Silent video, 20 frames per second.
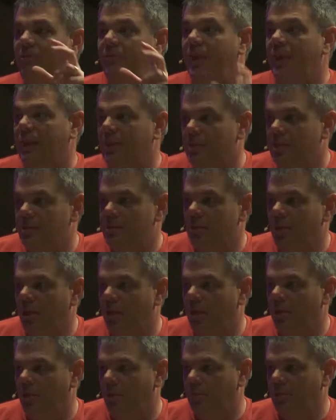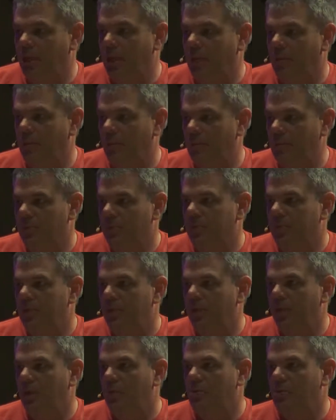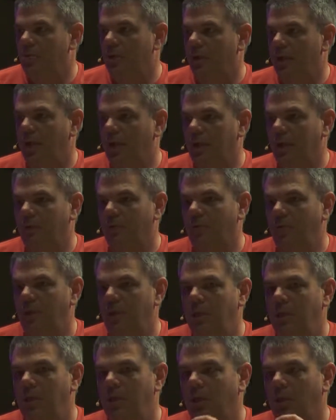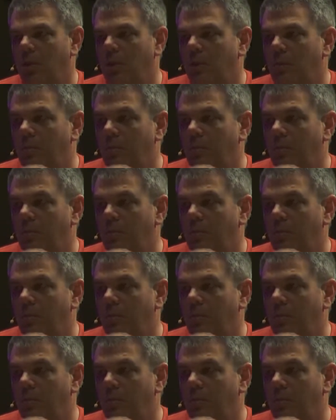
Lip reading: fix all the problems. So like if we go and